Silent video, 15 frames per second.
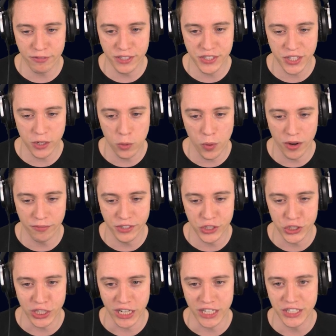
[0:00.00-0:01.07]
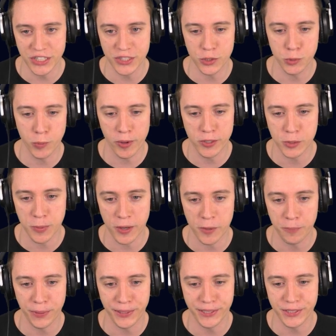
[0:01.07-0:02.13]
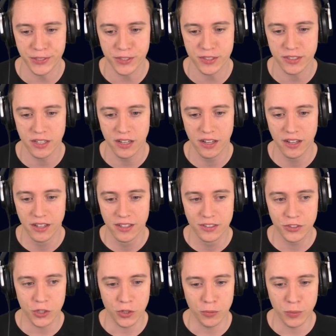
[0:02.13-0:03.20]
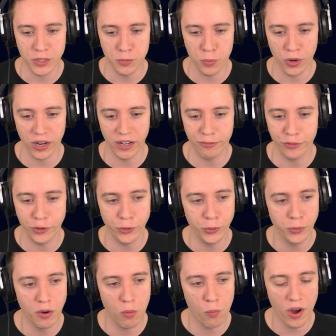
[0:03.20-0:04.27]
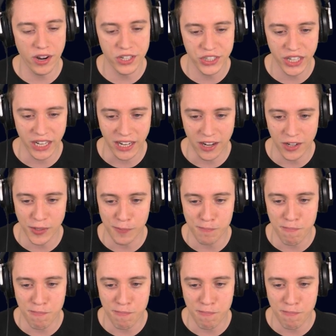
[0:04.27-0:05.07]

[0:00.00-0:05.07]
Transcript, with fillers: every single one of these changes as well as my opinions. So once more, if you want to check out